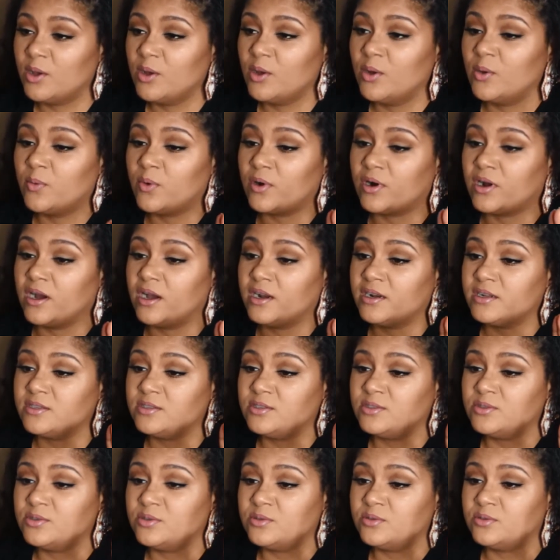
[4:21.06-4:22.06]
We're gonna
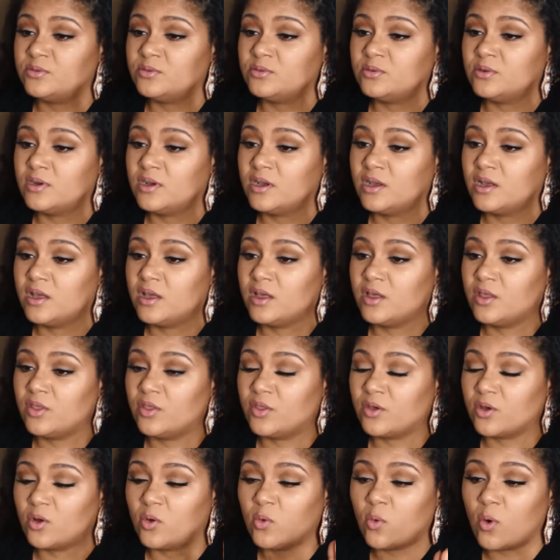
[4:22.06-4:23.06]
do
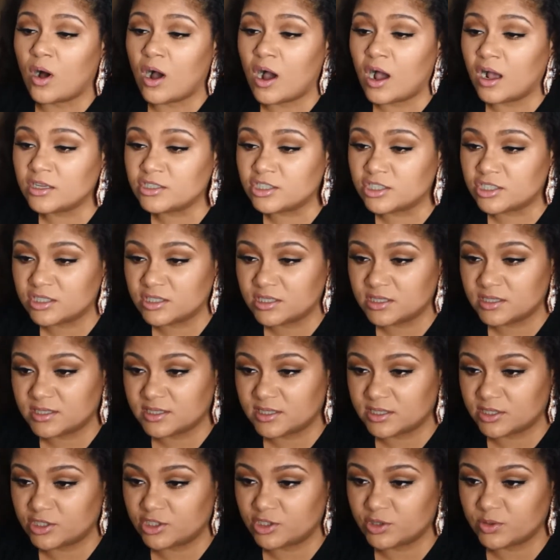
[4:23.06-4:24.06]
the gouache
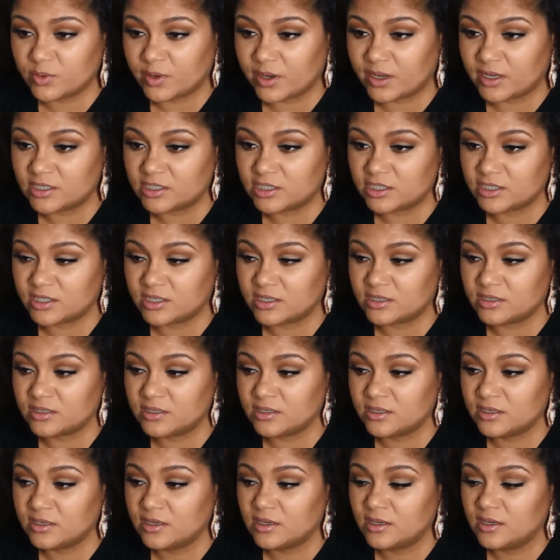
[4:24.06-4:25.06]
situation.
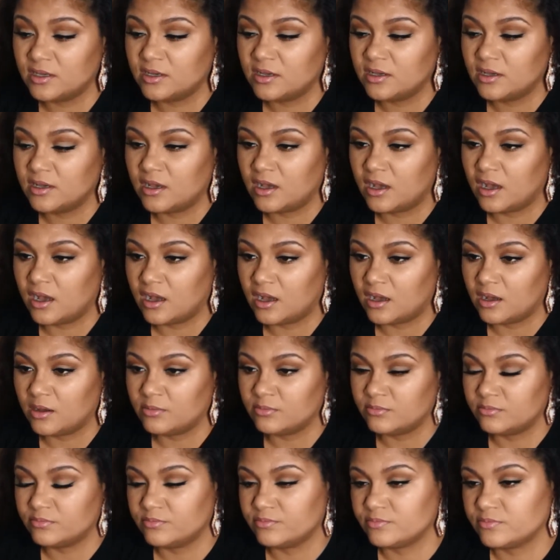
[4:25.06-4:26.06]

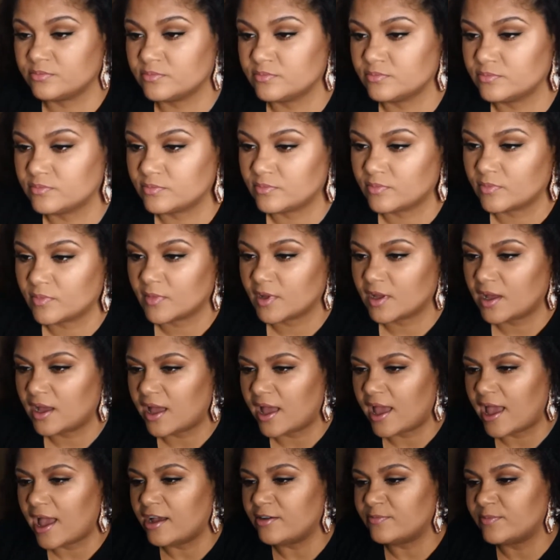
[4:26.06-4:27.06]
I
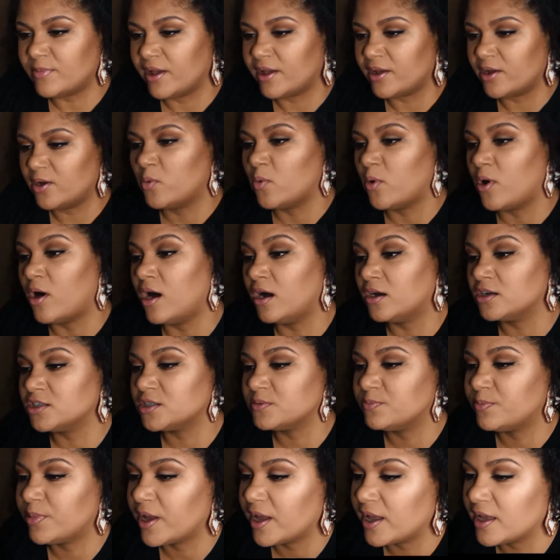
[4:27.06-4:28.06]
have my
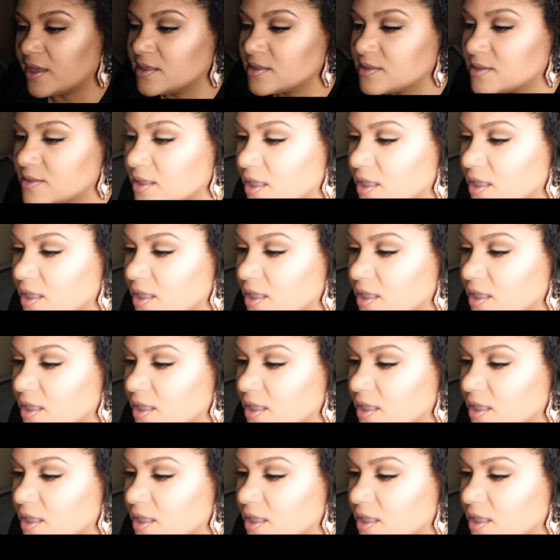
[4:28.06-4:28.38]
gouache paints